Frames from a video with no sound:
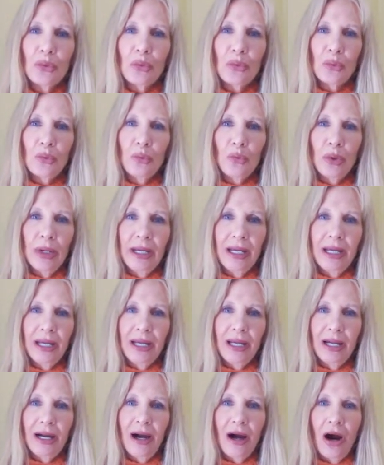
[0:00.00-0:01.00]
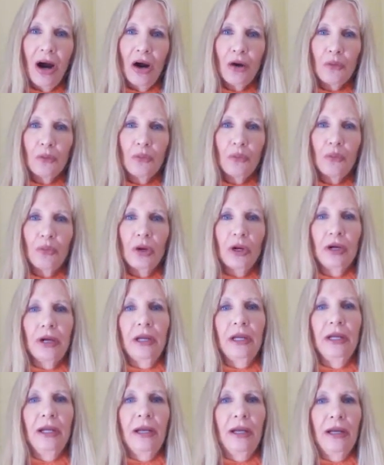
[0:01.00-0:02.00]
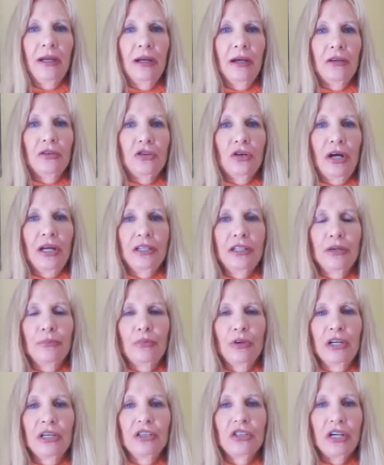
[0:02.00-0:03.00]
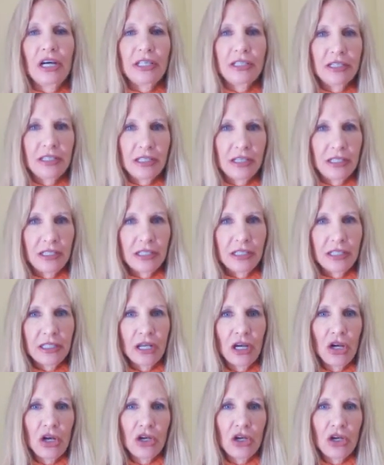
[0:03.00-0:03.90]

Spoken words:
we are trying to bring justice